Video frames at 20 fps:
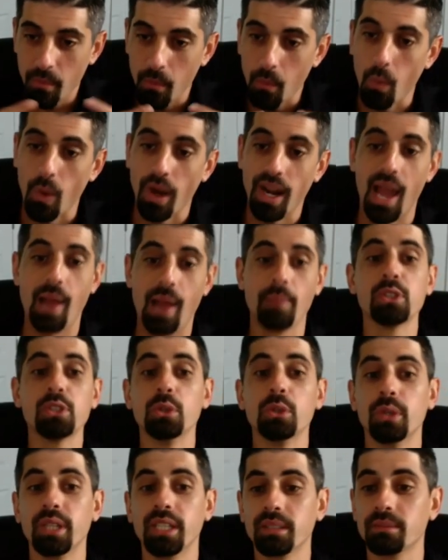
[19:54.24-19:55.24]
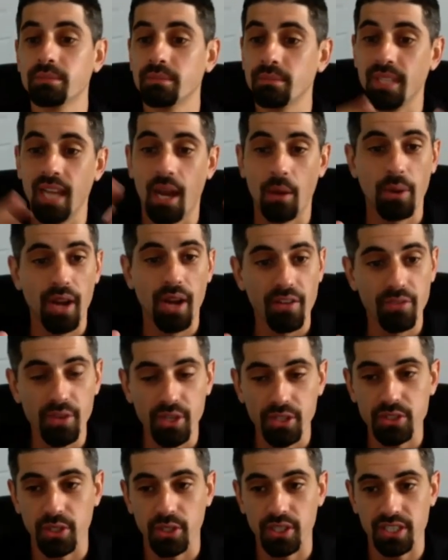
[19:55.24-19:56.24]
what I'm doing, not whatever
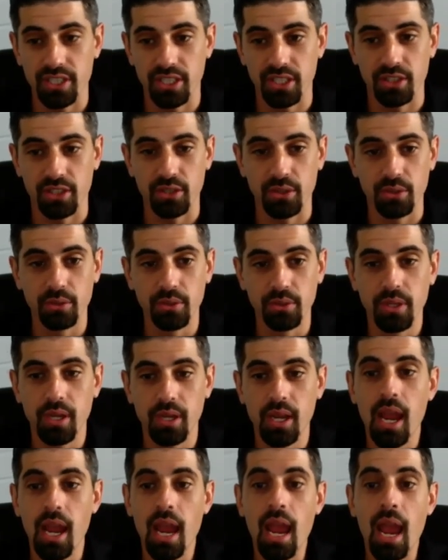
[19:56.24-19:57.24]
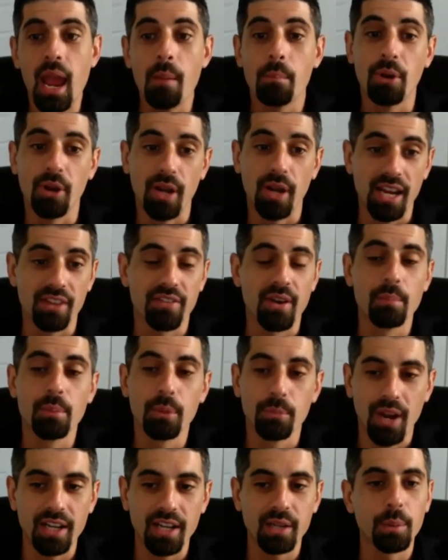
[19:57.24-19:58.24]
your attorney's going to do, but if I'm
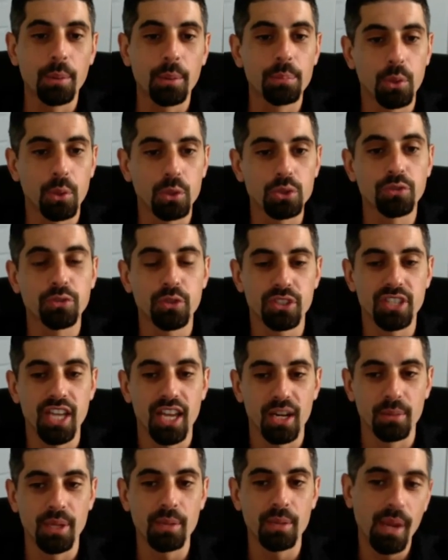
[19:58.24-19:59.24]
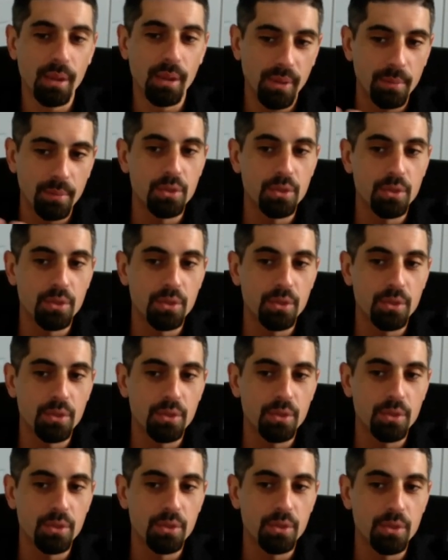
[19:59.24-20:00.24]
providing a proposal for settlement, maybe I'm
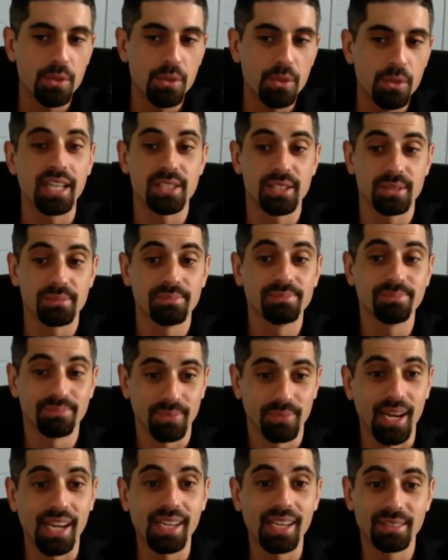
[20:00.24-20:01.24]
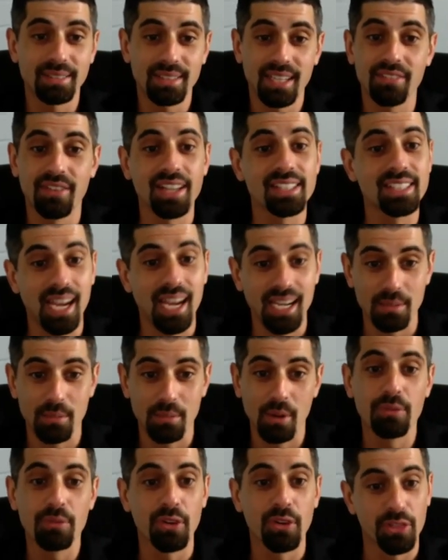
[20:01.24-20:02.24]
dropping that percentage, right? If
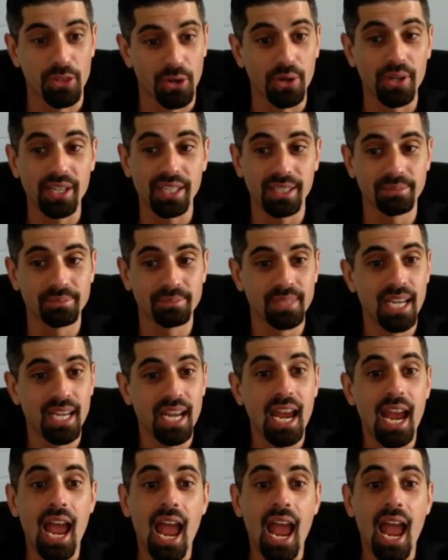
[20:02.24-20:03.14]
I sign them up for 30,